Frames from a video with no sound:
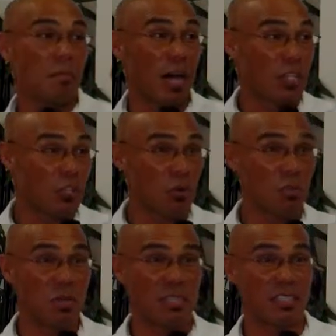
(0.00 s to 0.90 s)
mind your
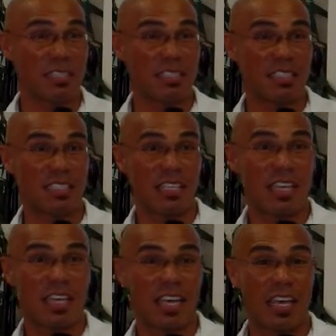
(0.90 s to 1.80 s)
own business,
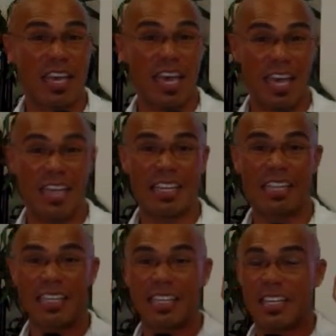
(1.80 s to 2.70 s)
and